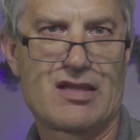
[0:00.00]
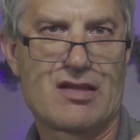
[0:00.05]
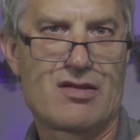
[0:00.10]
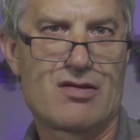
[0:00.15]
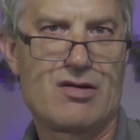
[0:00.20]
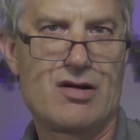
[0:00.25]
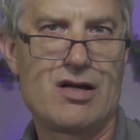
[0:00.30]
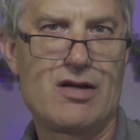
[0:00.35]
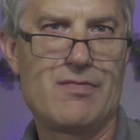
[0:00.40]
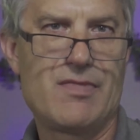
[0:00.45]

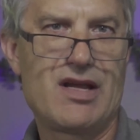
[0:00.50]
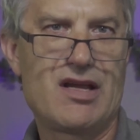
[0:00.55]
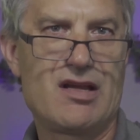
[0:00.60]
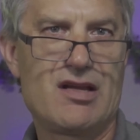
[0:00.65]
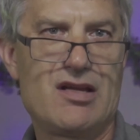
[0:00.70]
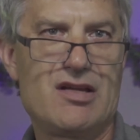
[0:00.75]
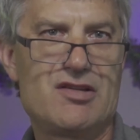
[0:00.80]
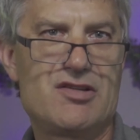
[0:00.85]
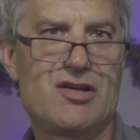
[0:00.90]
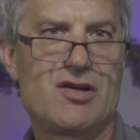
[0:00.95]
Trying to make
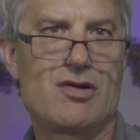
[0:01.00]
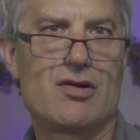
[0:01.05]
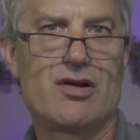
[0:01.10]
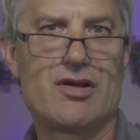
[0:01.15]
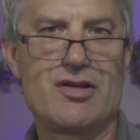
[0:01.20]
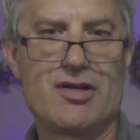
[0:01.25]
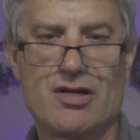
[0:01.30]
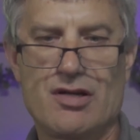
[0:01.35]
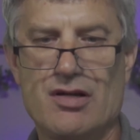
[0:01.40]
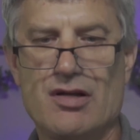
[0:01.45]
it easier
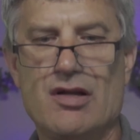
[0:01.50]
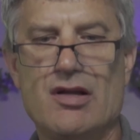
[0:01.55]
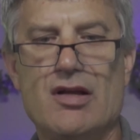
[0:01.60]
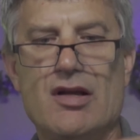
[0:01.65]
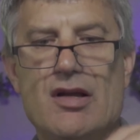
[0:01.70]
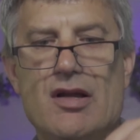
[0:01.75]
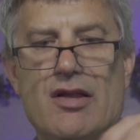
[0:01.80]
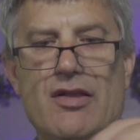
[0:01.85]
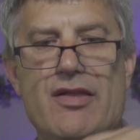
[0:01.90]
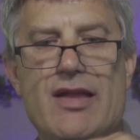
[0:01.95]
on you.
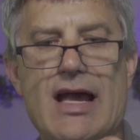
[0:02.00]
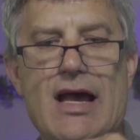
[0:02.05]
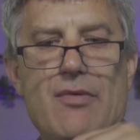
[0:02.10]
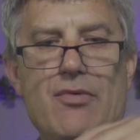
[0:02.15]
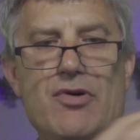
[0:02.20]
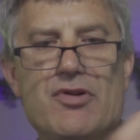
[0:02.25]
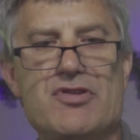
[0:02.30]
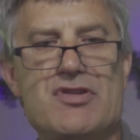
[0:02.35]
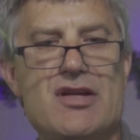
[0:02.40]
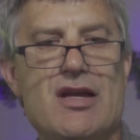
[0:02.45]

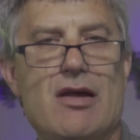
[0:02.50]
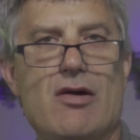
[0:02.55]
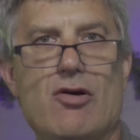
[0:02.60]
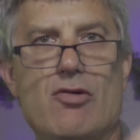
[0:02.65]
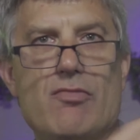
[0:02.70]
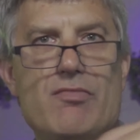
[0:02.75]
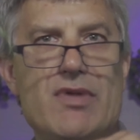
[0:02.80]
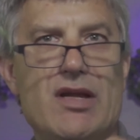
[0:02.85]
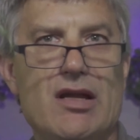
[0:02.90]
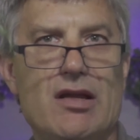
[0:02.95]
That will
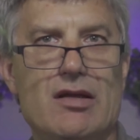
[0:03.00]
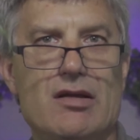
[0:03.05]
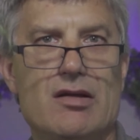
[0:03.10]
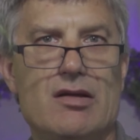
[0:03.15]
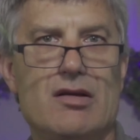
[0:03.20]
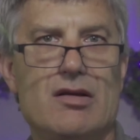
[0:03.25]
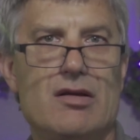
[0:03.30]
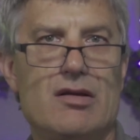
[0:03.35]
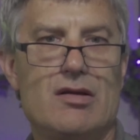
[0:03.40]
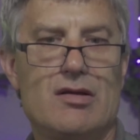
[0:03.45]
tell me
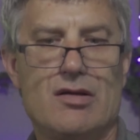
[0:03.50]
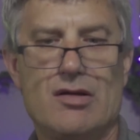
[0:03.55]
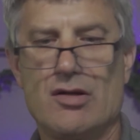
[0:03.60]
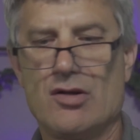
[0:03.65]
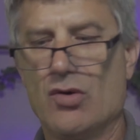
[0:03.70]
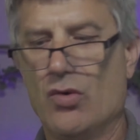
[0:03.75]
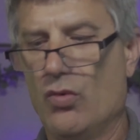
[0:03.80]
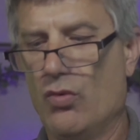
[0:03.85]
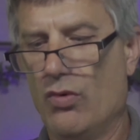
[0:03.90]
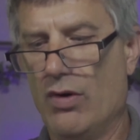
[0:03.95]

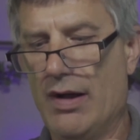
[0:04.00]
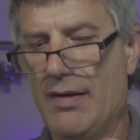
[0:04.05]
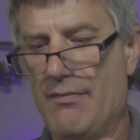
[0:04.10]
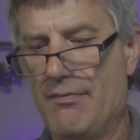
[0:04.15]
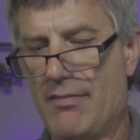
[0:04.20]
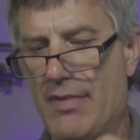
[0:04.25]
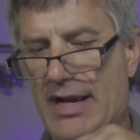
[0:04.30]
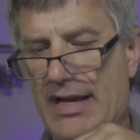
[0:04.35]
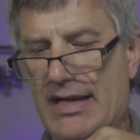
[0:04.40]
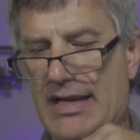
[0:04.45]

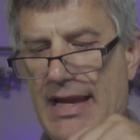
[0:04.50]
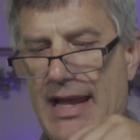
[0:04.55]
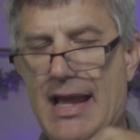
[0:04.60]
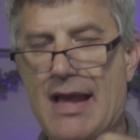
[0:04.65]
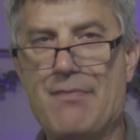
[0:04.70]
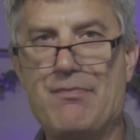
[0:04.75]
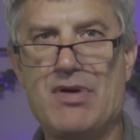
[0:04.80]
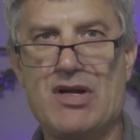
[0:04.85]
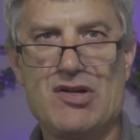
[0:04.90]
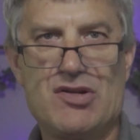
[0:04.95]
what my
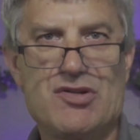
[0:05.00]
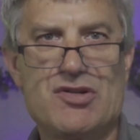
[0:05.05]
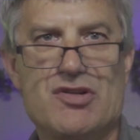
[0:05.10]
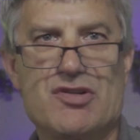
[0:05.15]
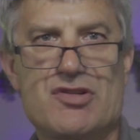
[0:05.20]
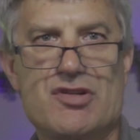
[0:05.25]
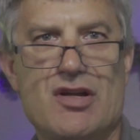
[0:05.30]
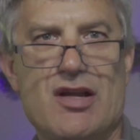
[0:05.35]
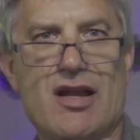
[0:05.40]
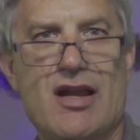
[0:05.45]
gappage
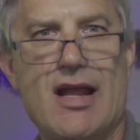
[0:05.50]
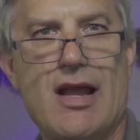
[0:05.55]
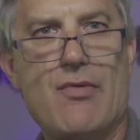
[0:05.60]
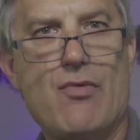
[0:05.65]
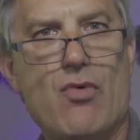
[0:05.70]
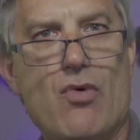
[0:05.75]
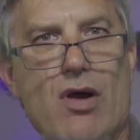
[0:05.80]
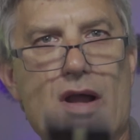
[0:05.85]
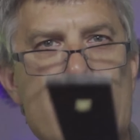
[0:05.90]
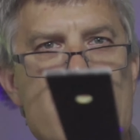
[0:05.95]
is, and I
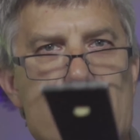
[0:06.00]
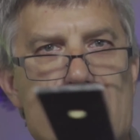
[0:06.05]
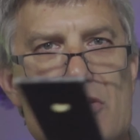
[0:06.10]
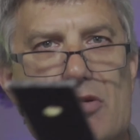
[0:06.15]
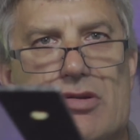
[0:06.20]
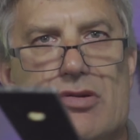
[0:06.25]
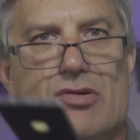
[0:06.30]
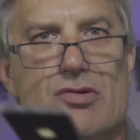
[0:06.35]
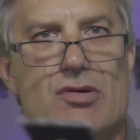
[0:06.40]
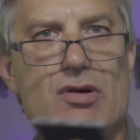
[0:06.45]
want
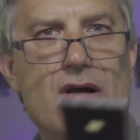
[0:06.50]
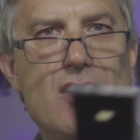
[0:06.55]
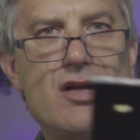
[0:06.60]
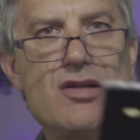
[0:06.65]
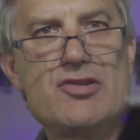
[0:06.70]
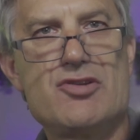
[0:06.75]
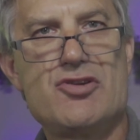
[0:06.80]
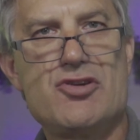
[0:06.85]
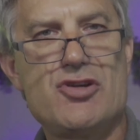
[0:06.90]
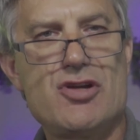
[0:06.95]
to
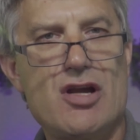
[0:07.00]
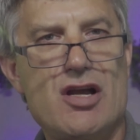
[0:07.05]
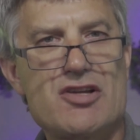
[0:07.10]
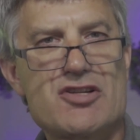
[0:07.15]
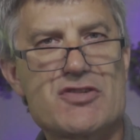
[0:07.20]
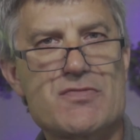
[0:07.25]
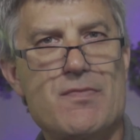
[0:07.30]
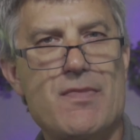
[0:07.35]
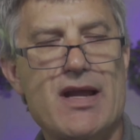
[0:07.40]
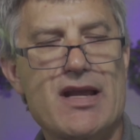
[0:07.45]

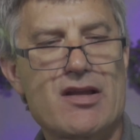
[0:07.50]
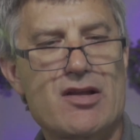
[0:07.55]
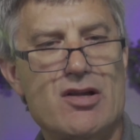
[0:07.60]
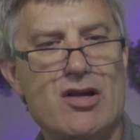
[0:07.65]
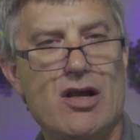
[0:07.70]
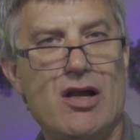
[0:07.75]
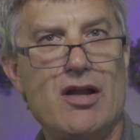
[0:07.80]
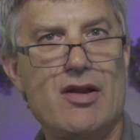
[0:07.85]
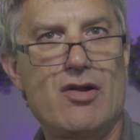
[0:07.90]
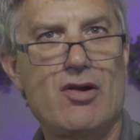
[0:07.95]
adjust my
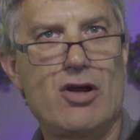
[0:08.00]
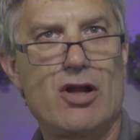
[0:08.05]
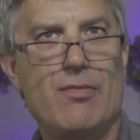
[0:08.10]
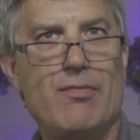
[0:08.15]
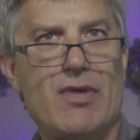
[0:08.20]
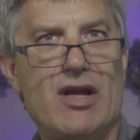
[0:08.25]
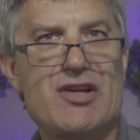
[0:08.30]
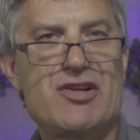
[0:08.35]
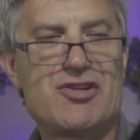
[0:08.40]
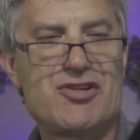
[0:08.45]
cut
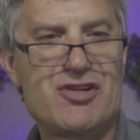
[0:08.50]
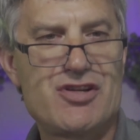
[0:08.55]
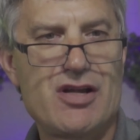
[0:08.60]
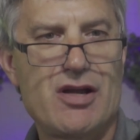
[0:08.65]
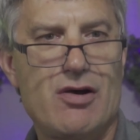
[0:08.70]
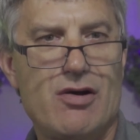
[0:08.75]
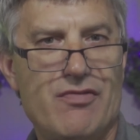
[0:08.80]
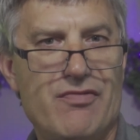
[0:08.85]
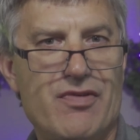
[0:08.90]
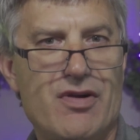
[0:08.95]
on my
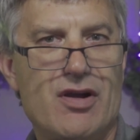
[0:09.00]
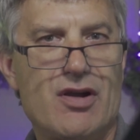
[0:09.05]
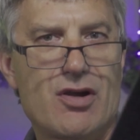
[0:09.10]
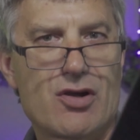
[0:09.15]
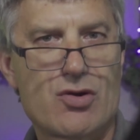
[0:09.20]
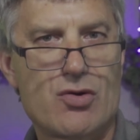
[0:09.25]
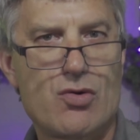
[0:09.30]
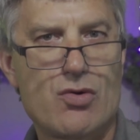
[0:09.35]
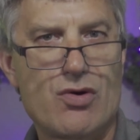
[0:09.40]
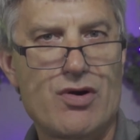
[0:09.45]
shelf
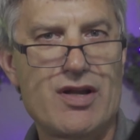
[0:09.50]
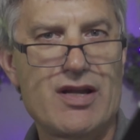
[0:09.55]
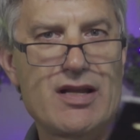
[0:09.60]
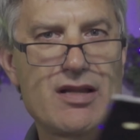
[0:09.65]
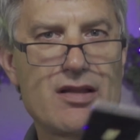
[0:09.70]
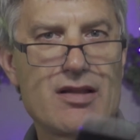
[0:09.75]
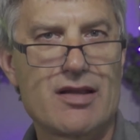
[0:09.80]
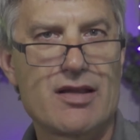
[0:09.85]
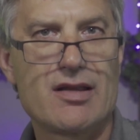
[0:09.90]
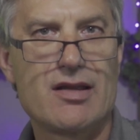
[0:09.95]

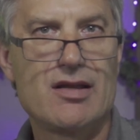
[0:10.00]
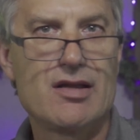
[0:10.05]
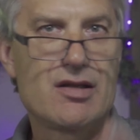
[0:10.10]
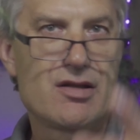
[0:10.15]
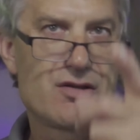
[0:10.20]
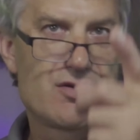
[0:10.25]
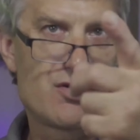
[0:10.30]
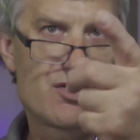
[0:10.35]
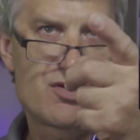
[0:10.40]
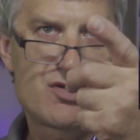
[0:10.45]
accordingly,
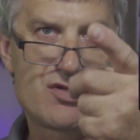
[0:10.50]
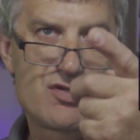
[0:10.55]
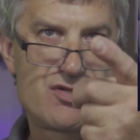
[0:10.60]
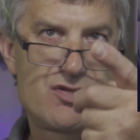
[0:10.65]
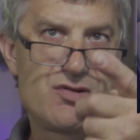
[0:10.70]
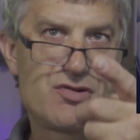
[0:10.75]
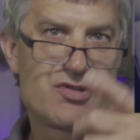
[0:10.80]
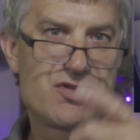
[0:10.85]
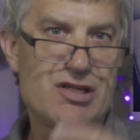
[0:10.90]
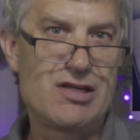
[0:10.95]
just as
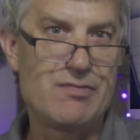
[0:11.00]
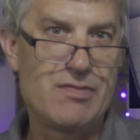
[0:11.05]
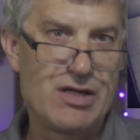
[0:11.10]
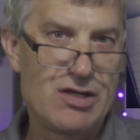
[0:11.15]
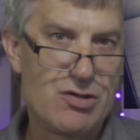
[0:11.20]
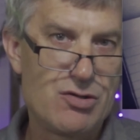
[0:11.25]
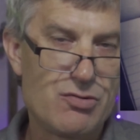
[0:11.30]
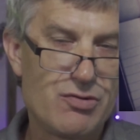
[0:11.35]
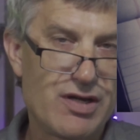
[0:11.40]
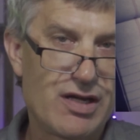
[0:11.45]
you see
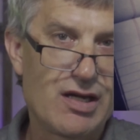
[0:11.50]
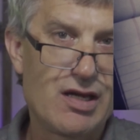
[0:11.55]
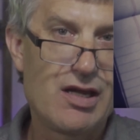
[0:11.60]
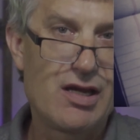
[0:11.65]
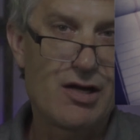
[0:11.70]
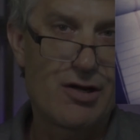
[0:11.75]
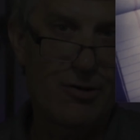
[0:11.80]
me doing here.